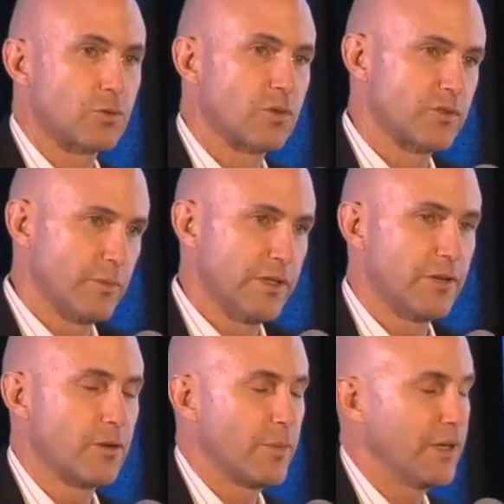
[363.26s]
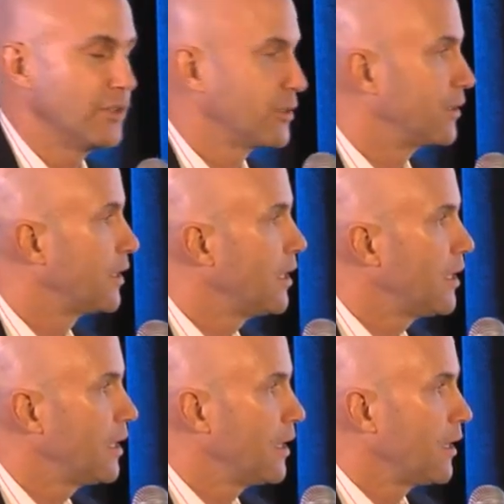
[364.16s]
source from another patient.
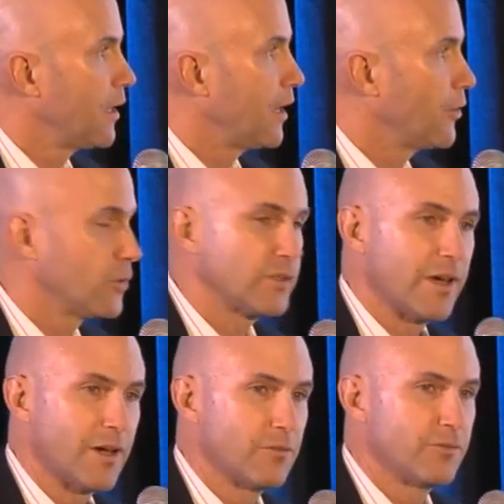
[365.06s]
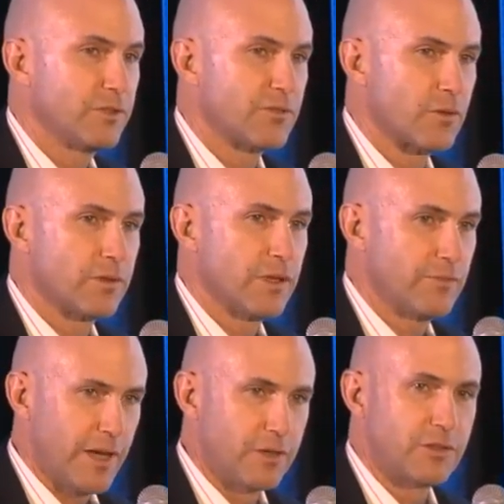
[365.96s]
And those have different
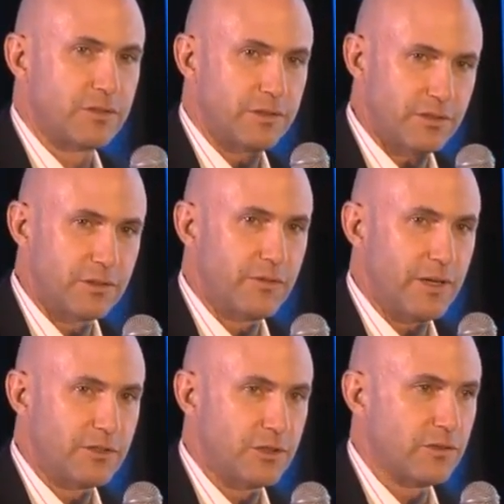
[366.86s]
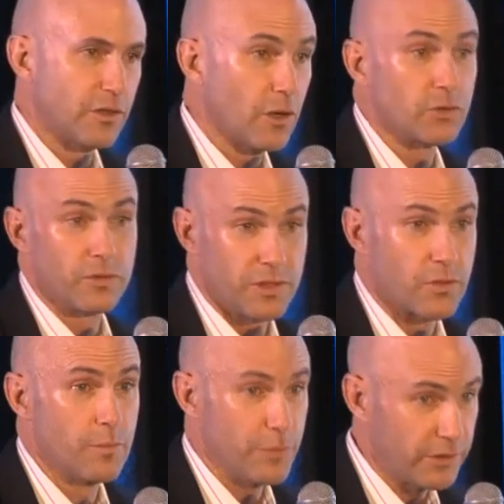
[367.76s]
advantages and disadvantages. They also have
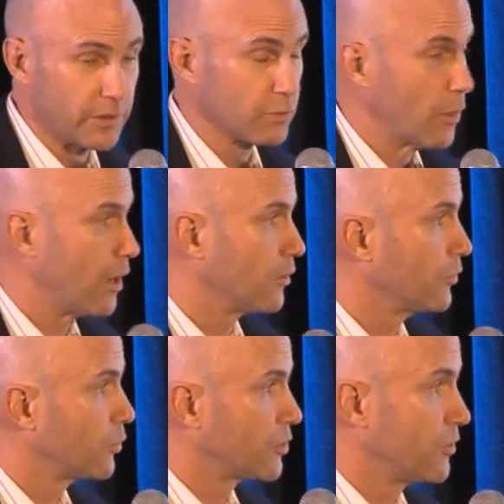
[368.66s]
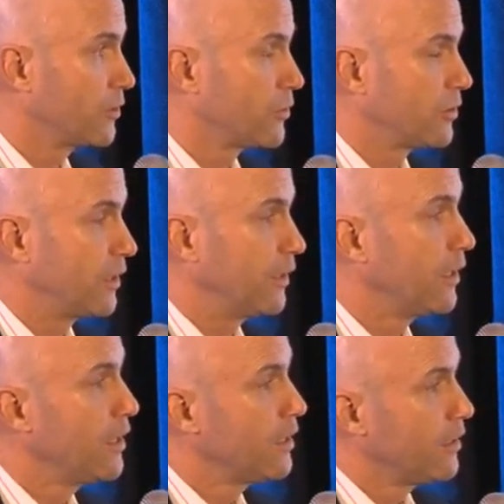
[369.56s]
different business models, which are interesting.
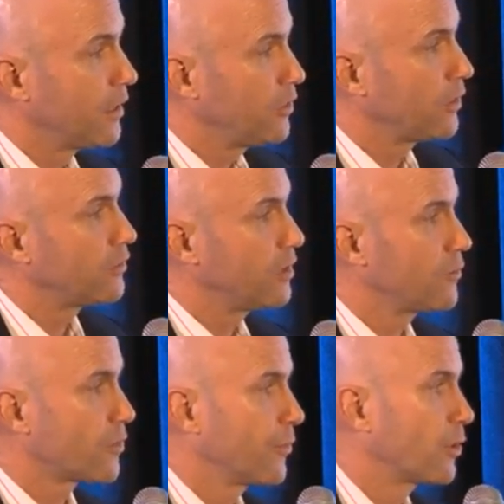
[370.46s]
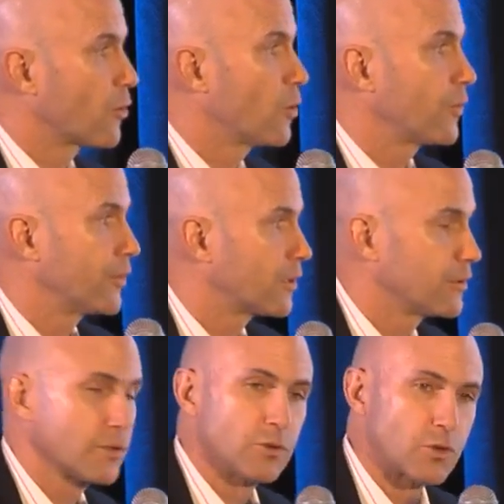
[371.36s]
And you can see from the growth in the
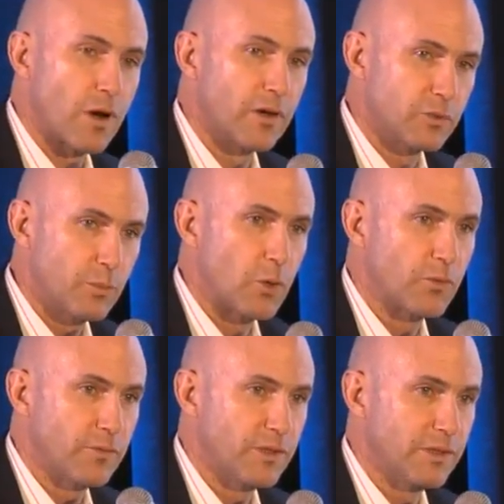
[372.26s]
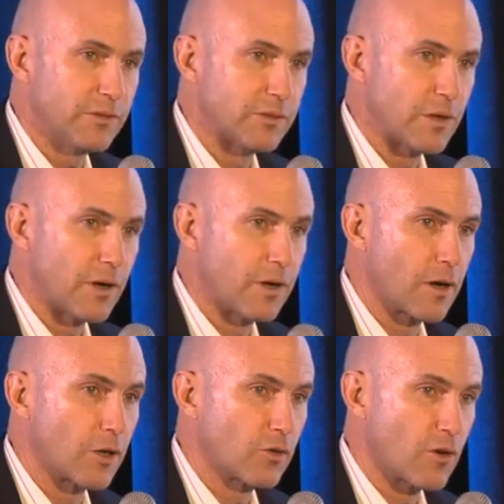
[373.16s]
clinical trials, both of these
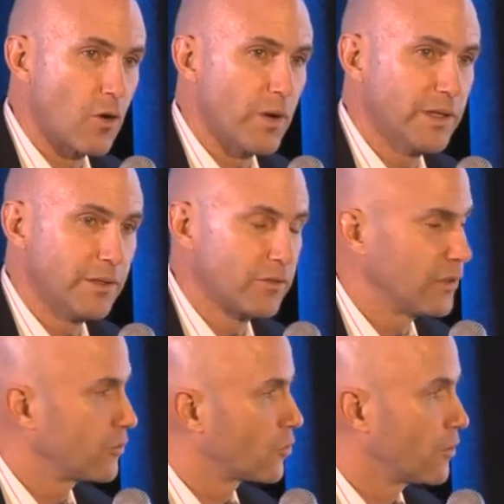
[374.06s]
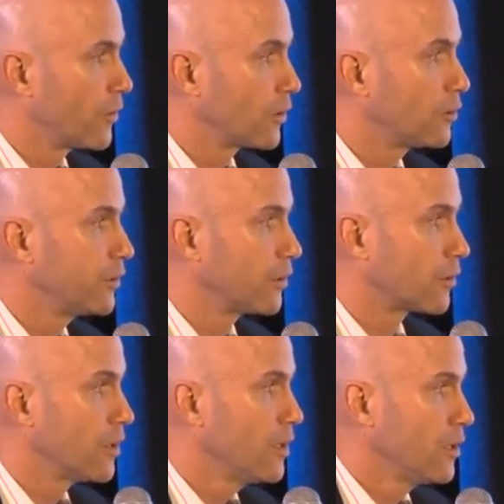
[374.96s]
are growing. It's sort of
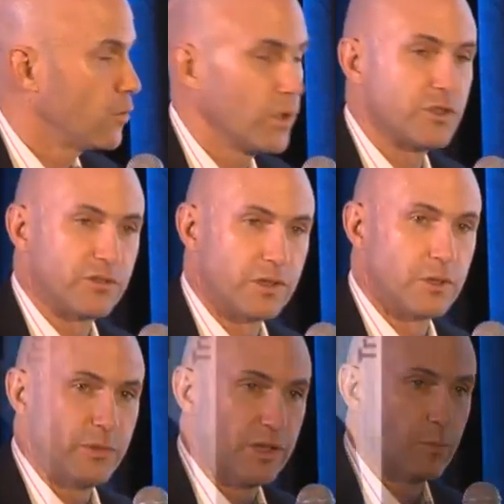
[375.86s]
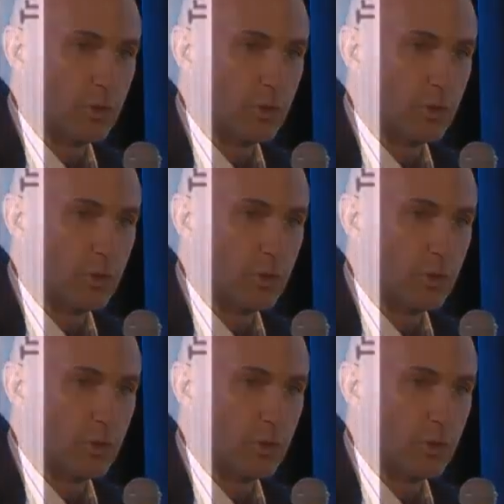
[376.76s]
unclear which is going to be the